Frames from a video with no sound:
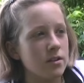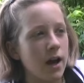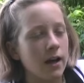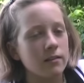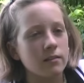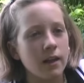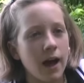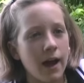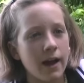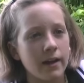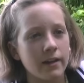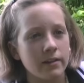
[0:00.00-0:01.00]
not
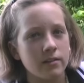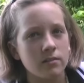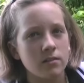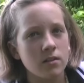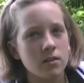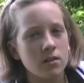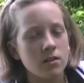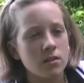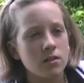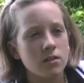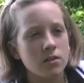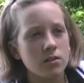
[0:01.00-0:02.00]
lie and
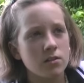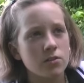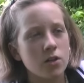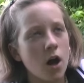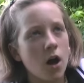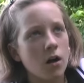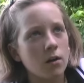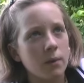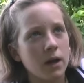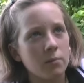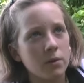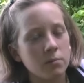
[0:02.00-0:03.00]
talk
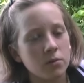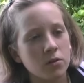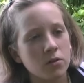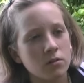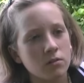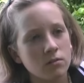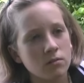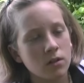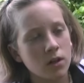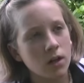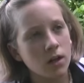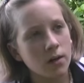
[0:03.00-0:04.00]
about people,
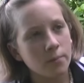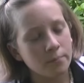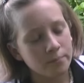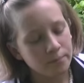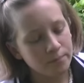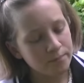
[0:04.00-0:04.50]
and